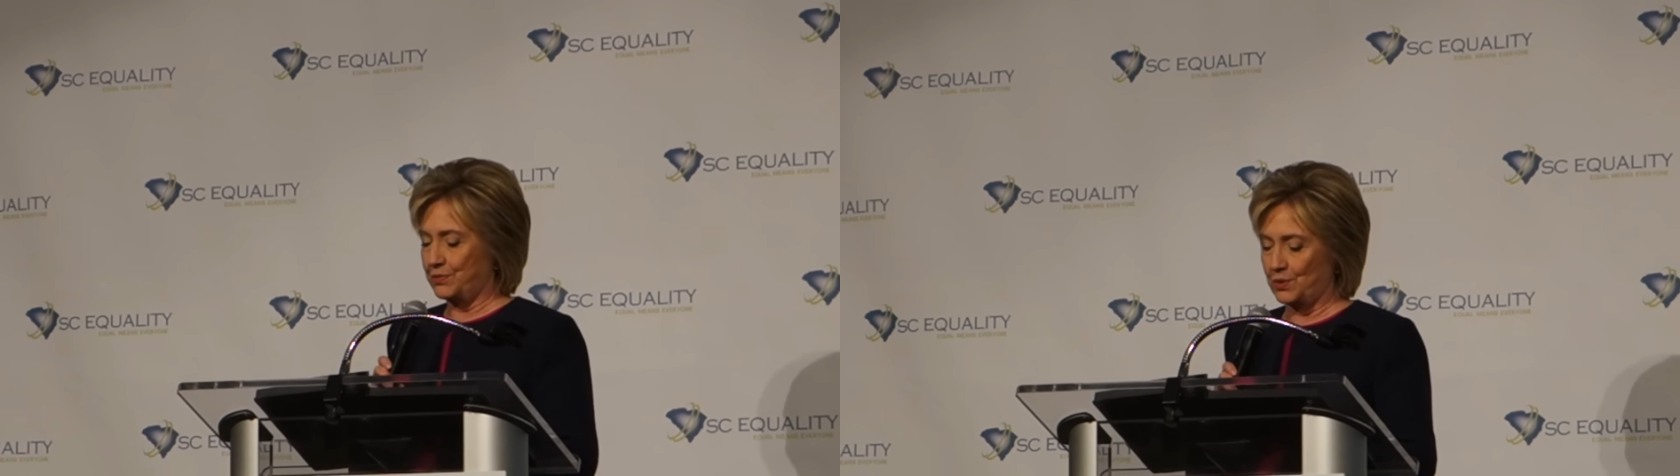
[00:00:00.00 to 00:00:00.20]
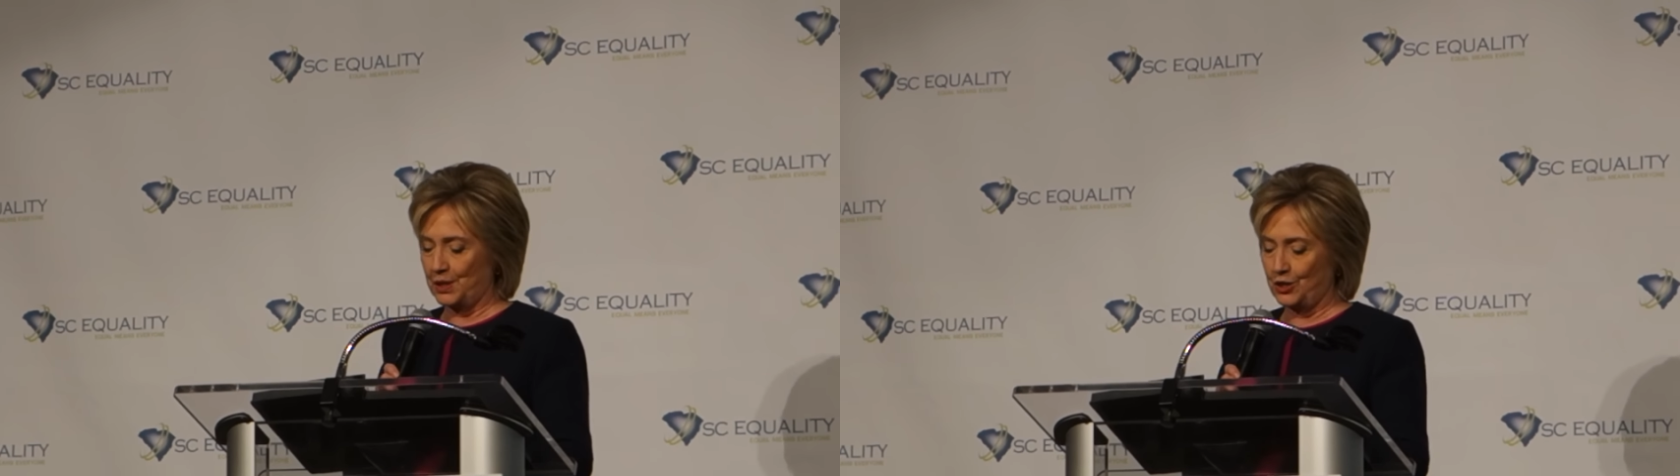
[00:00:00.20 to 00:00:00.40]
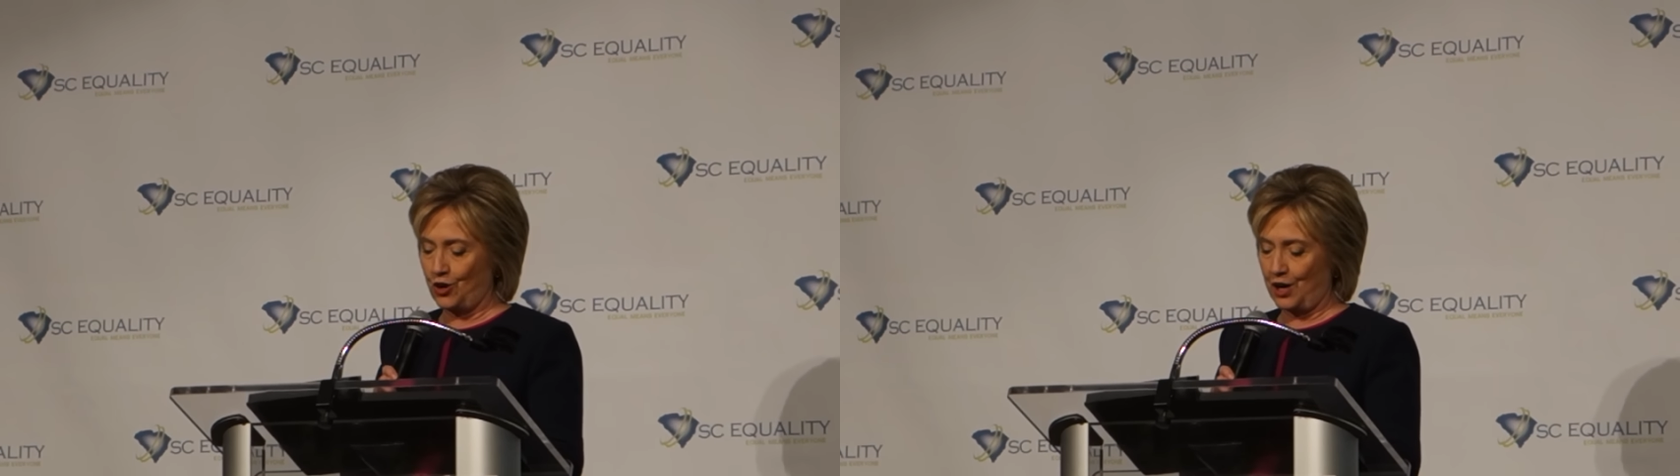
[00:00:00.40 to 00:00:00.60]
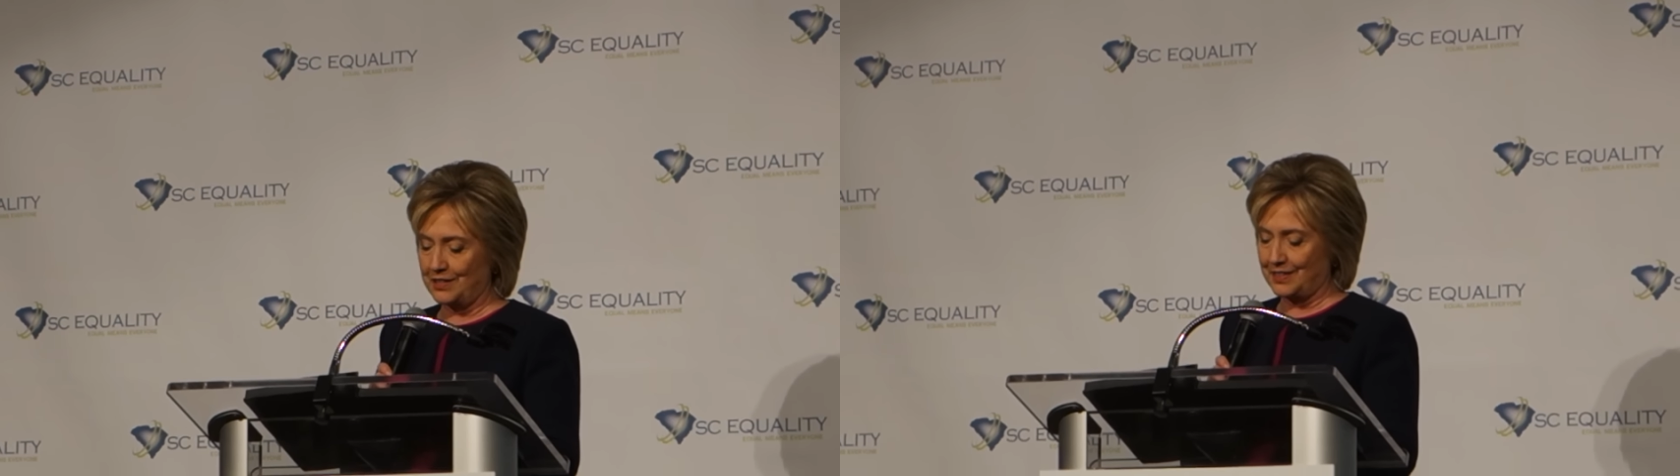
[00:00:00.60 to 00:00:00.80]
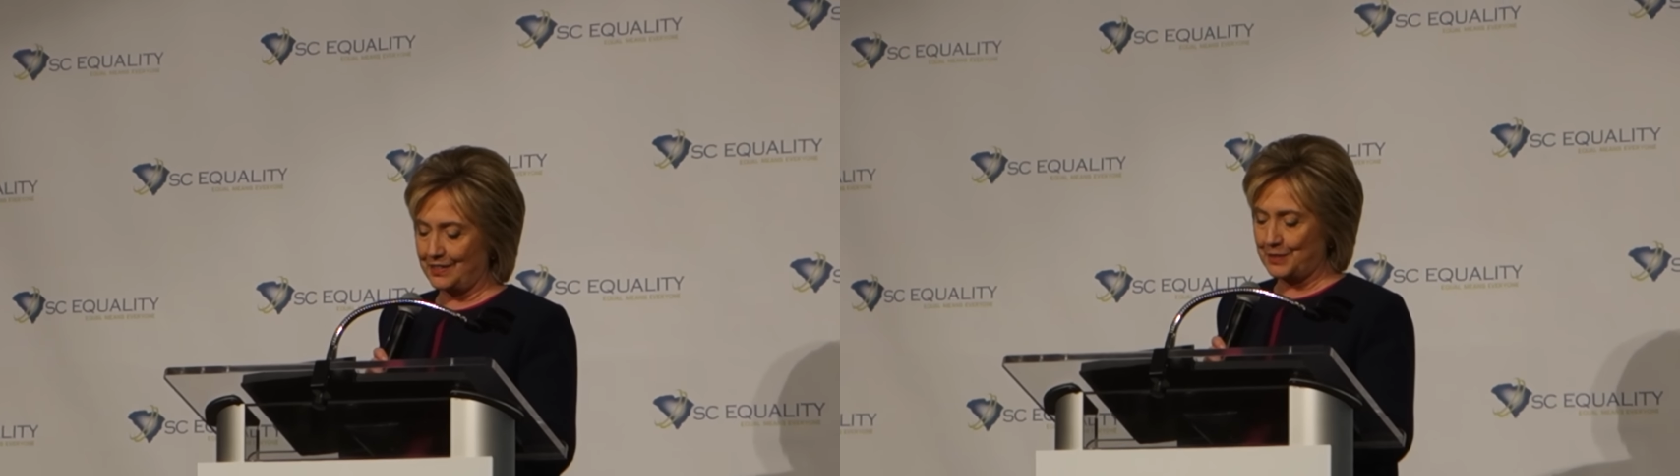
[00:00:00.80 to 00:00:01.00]
important
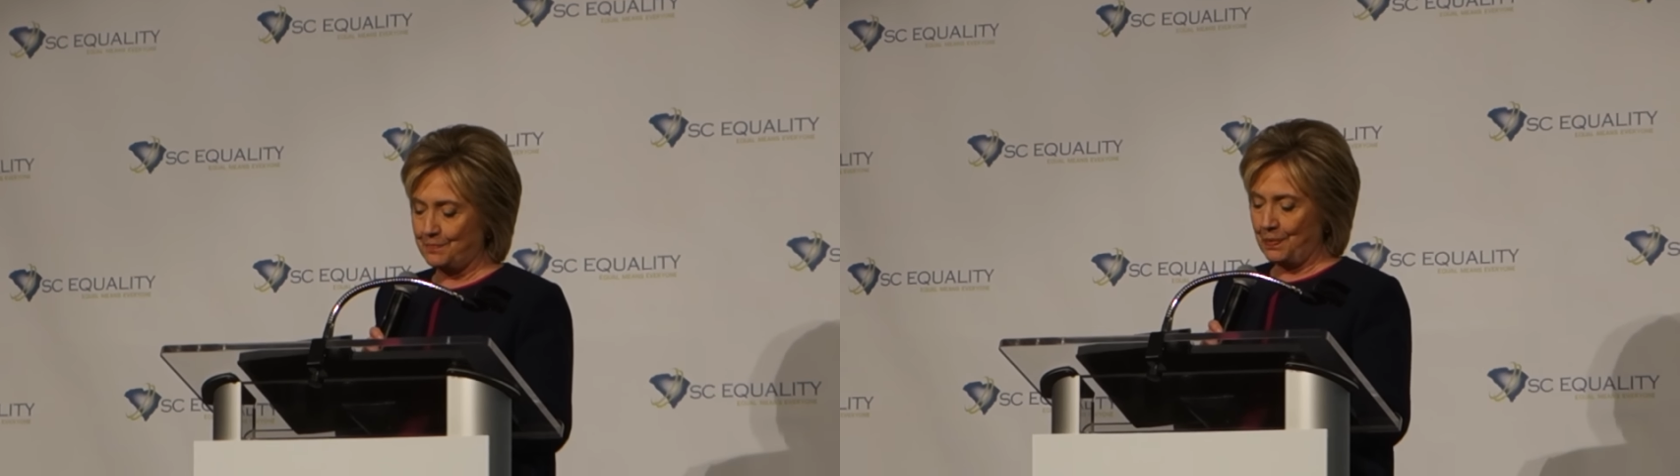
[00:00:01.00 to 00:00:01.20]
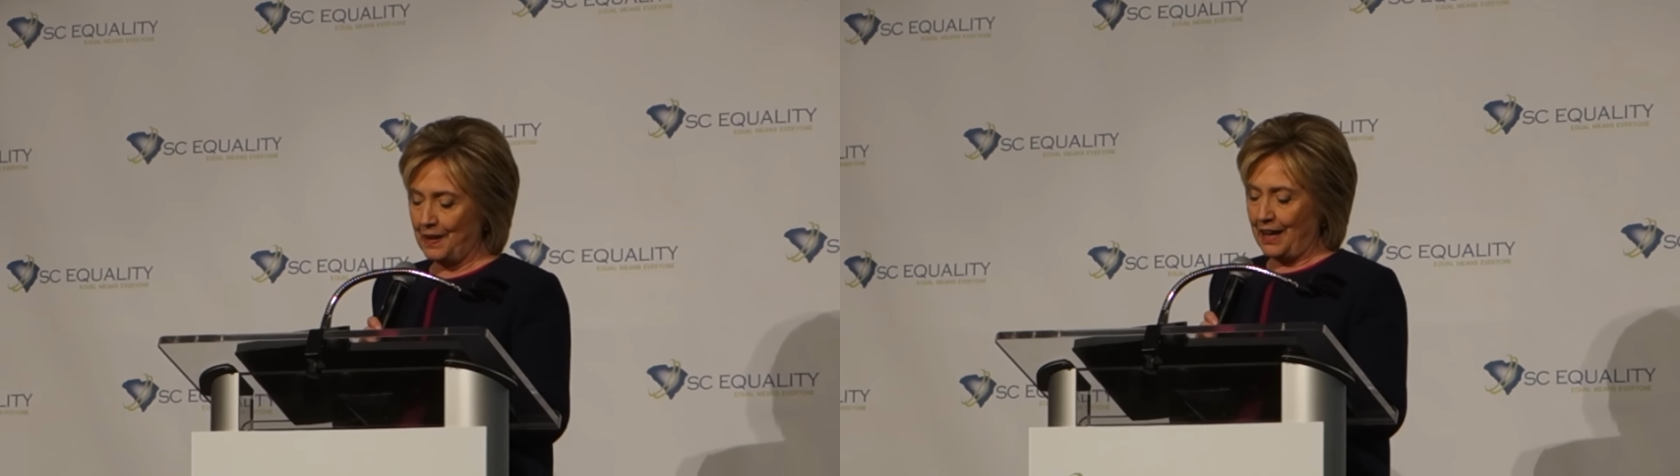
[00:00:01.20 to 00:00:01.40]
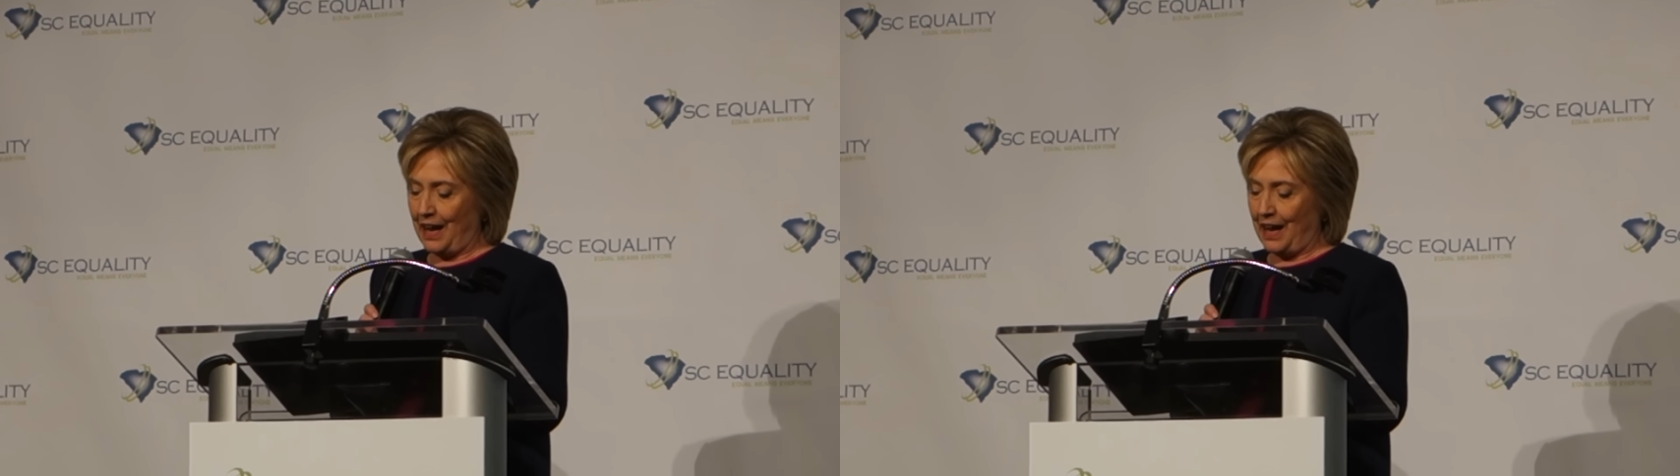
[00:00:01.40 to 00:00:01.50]
causes.